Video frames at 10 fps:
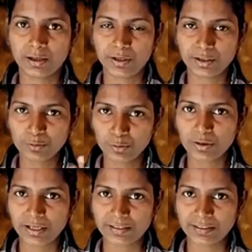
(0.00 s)
when you
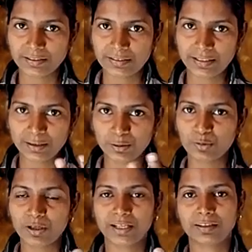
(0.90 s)
look at it, they look
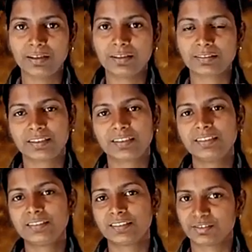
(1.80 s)
like a sun
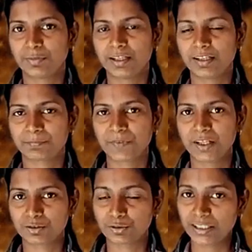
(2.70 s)
is smiling.
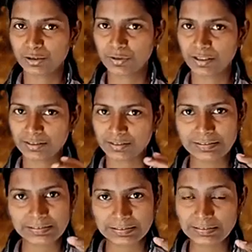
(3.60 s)
So that's why
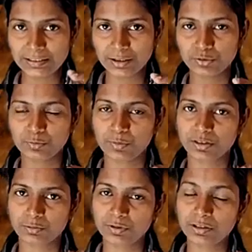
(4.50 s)
this is news. But
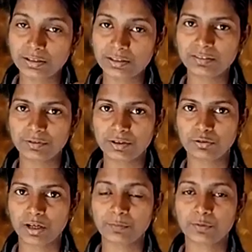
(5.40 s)
we, in this
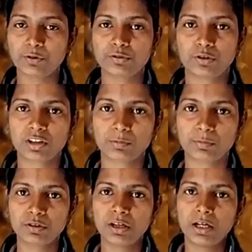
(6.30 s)
video, I am going to talk
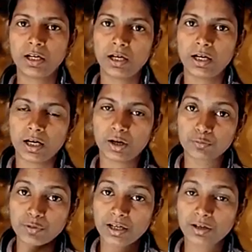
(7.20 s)
about, or
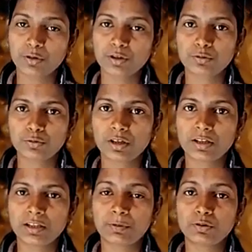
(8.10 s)
we are going to
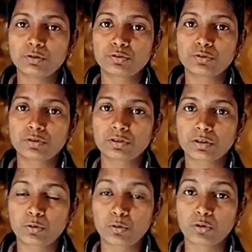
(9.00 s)
learn about
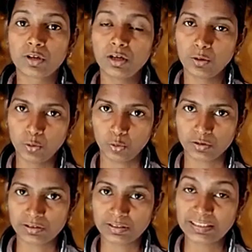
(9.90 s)
coronal
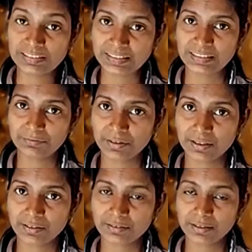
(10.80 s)
holes, its
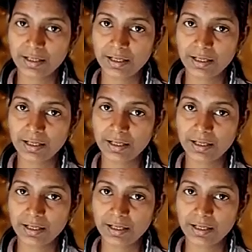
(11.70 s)
significance,